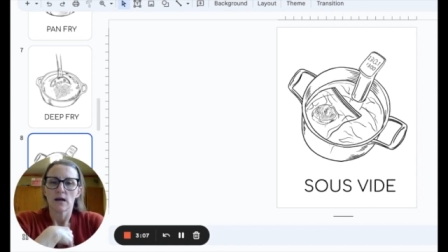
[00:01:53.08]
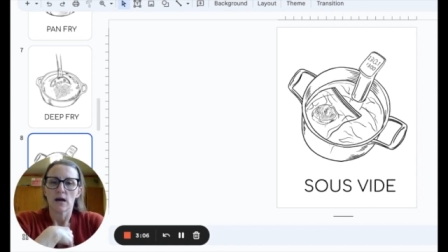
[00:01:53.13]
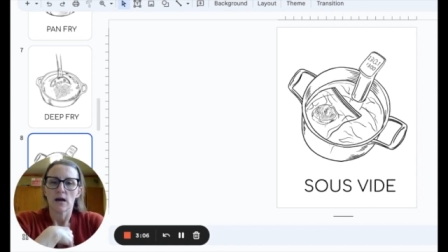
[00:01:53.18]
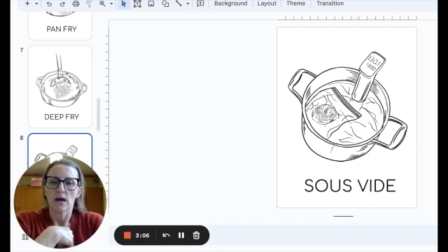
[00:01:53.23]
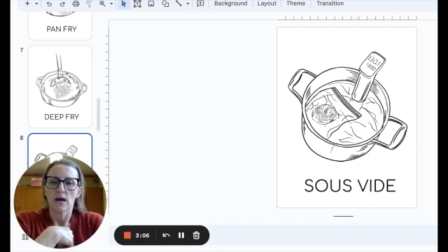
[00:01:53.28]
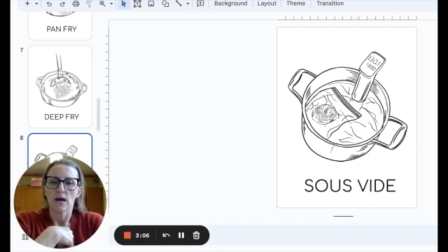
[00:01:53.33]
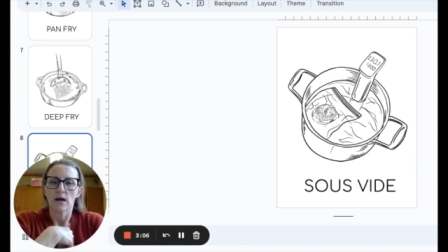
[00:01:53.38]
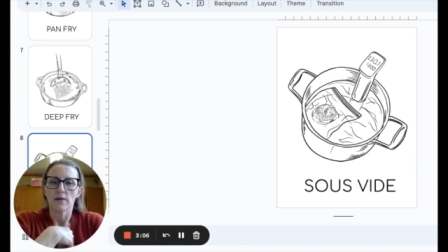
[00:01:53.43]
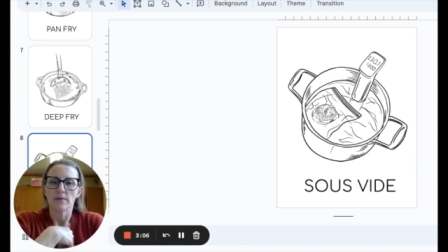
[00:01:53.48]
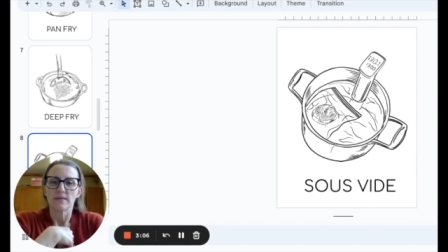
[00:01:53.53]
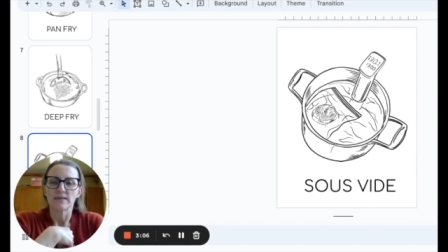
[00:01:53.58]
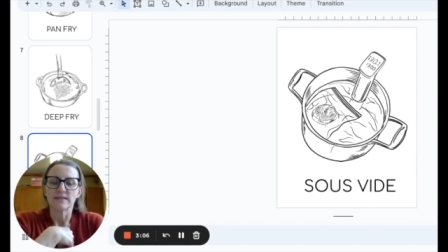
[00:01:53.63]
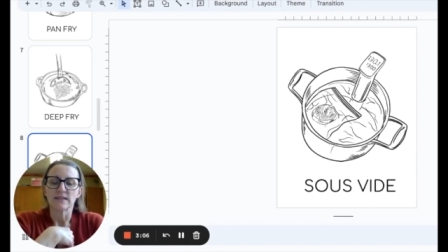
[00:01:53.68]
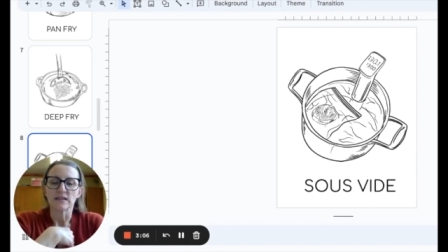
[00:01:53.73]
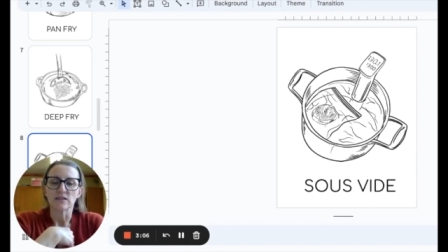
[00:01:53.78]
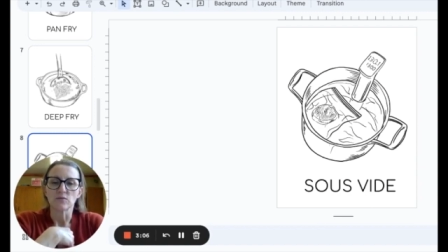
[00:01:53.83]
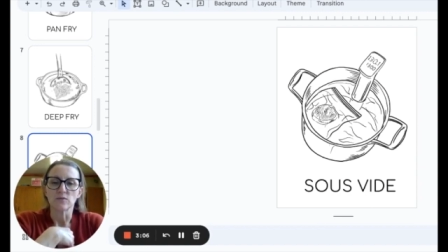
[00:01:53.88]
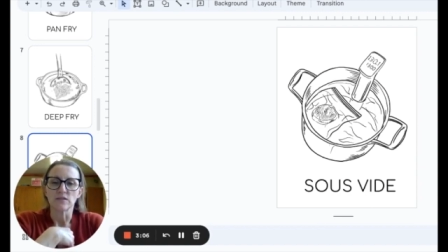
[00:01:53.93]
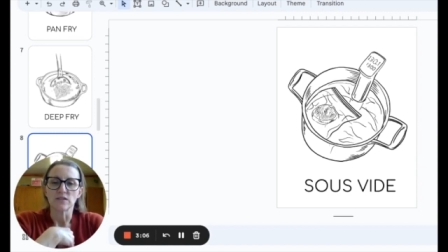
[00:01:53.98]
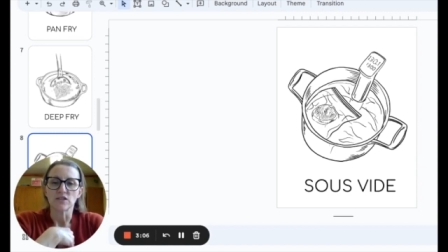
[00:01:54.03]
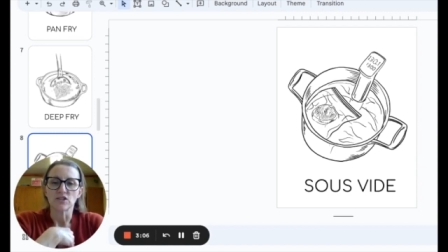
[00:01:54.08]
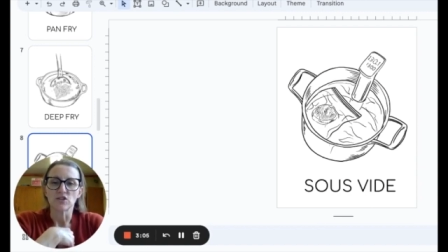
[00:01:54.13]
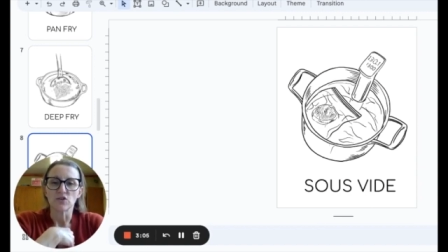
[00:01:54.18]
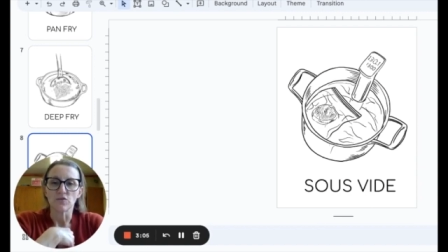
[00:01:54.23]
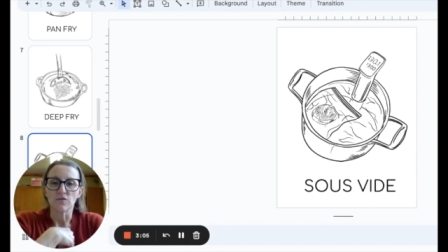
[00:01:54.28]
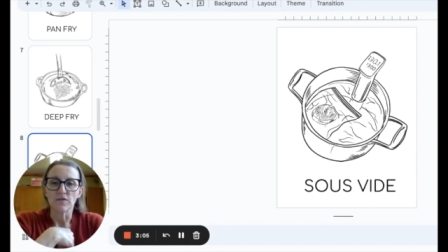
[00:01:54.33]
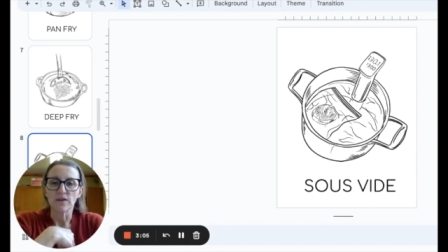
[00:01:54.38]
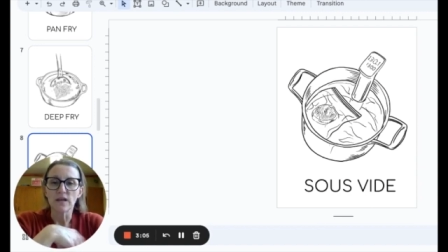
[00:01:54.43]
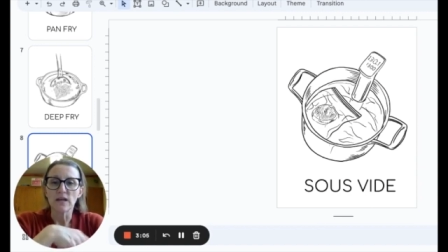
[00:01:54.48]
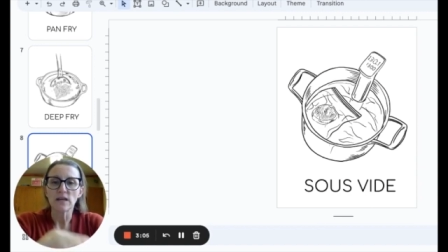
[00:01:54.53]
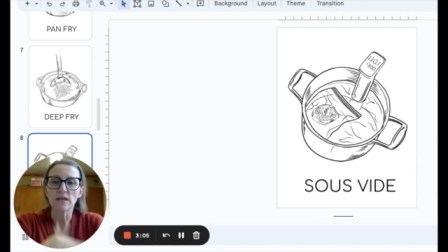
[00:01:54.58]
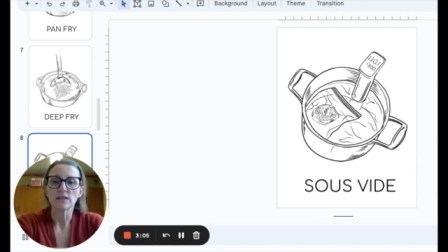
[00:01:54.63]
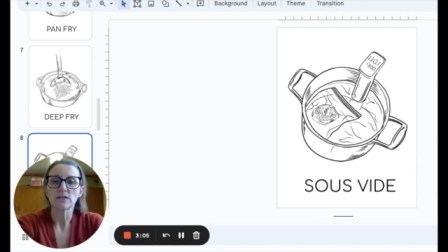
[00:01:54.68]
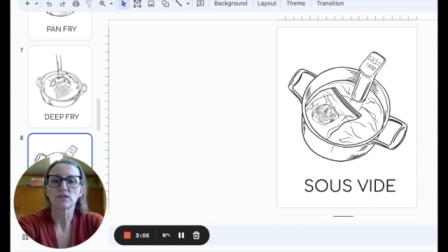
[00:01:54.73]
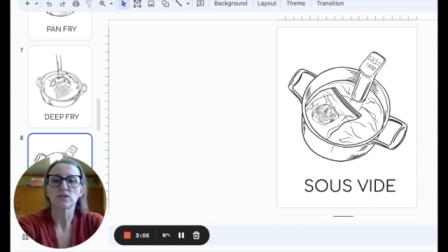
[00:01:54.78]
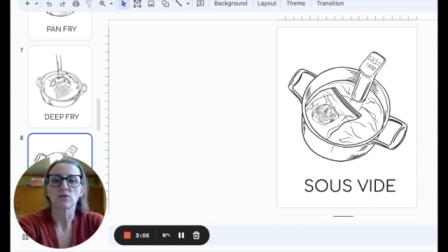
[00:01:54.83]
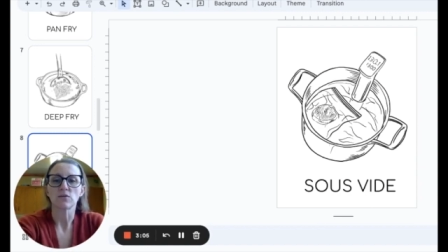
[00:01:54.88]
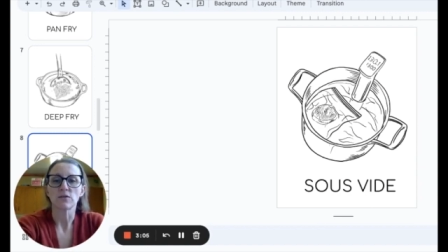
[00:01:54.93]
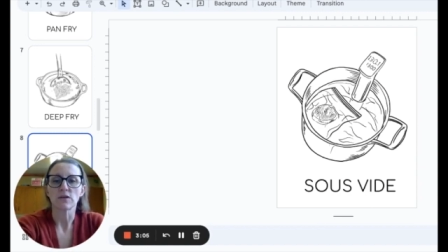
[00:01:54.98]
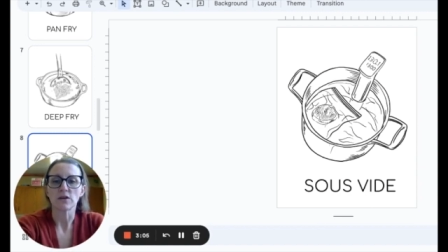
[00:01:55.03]
Uh, this next one is sous vide.
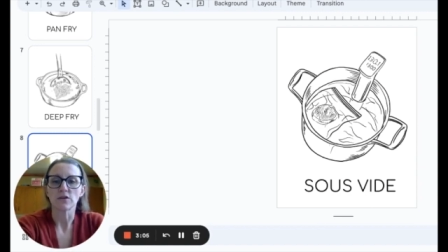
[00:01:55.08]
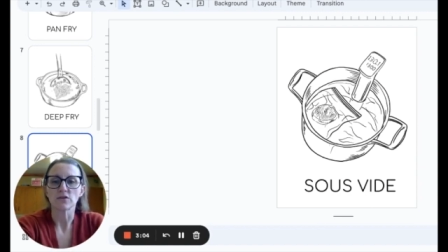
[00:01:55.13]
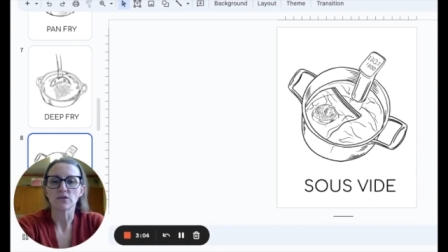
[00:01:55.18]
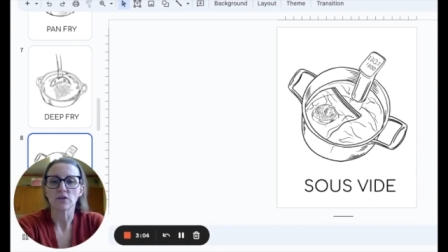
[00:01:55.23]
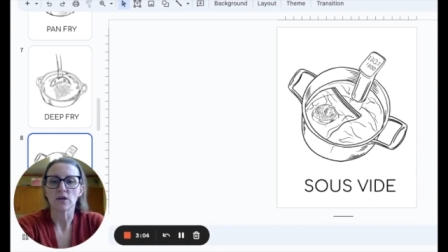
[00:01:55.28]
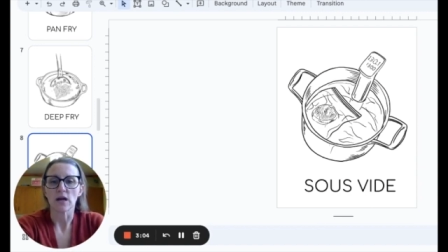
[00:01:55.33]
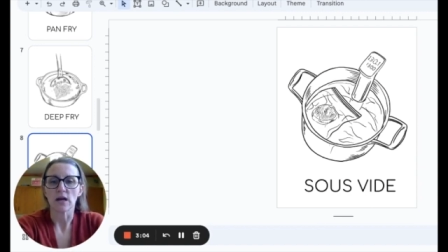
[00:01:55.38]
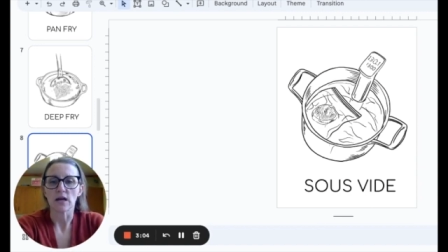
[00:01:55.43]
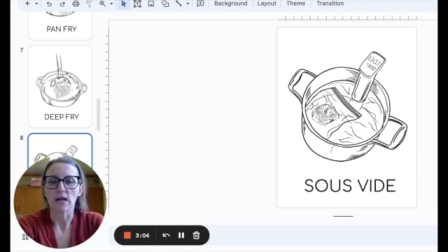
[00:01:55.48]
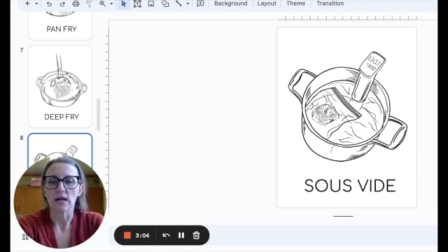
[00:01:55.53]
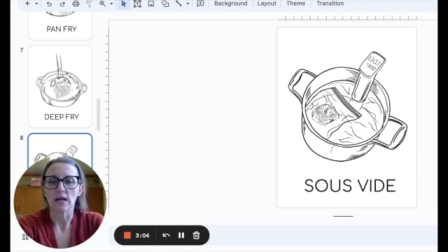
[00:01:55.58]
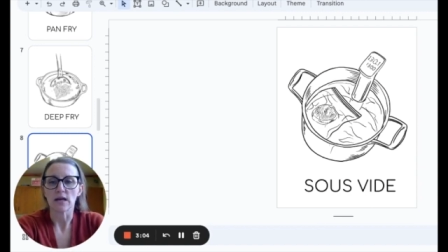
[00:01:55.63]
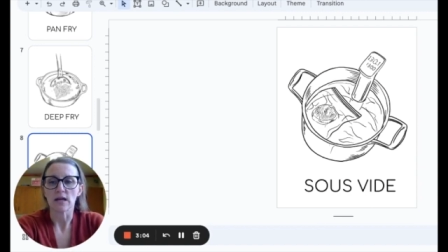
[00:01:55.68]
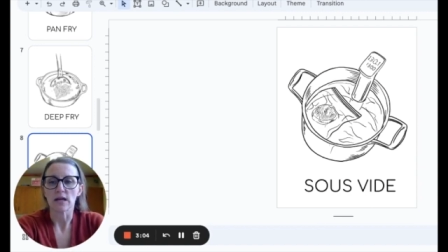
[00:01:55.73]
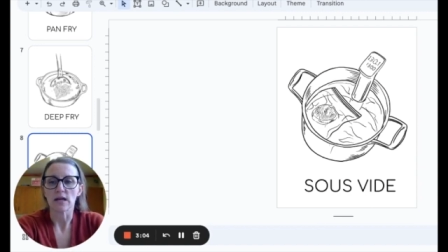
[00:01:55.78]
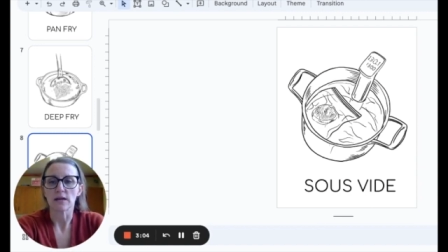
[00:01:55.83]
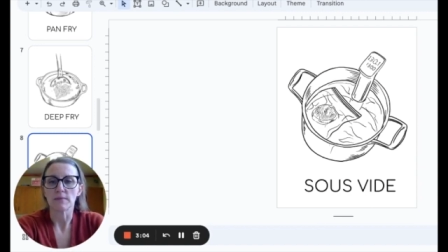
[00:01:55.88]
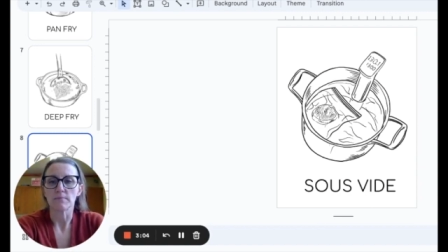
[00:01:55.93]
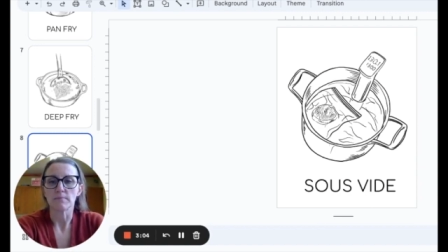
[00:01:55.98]
So there's a